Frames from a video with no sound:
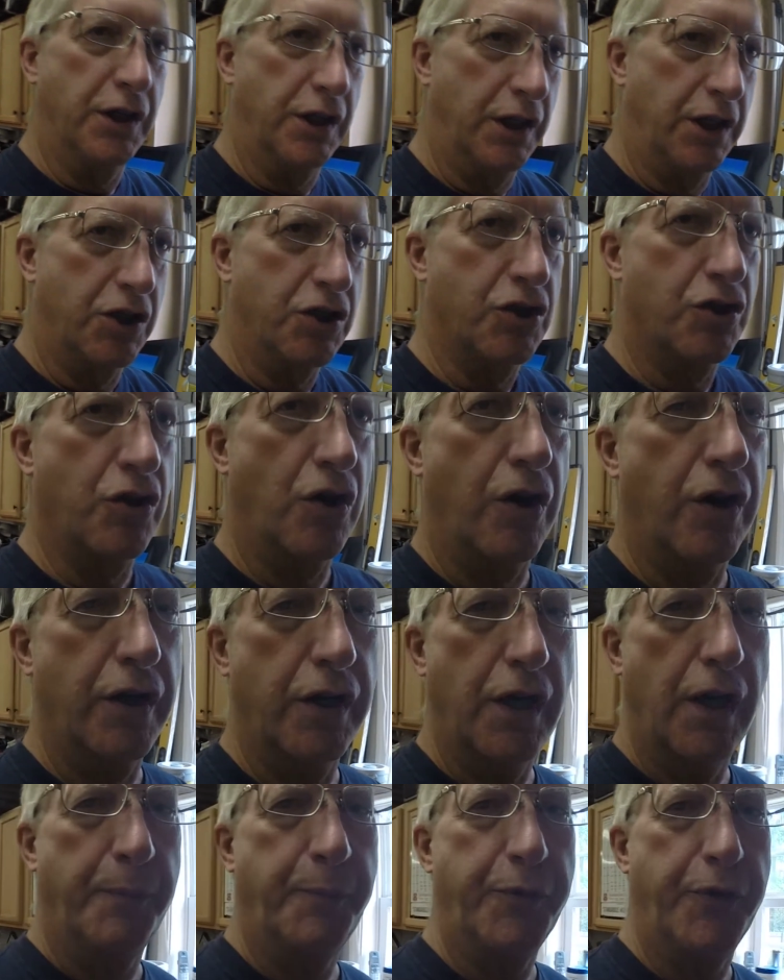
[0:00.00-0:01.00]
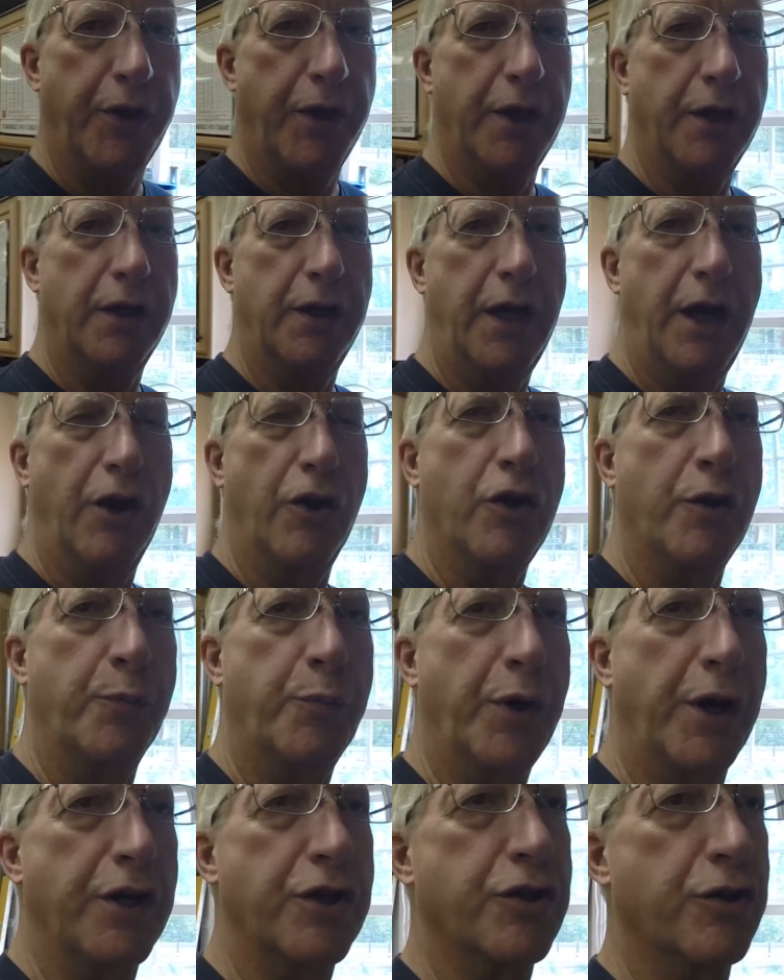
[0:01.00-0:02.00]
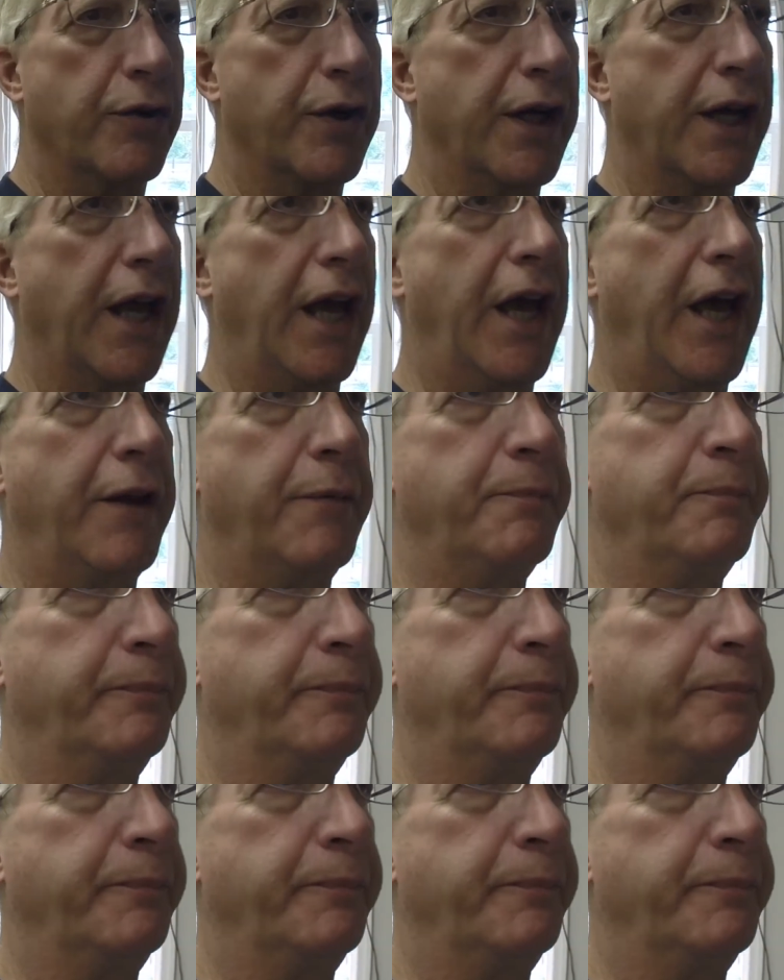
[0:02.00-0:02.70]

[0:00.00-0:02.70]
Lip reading: It started up the air compressor again.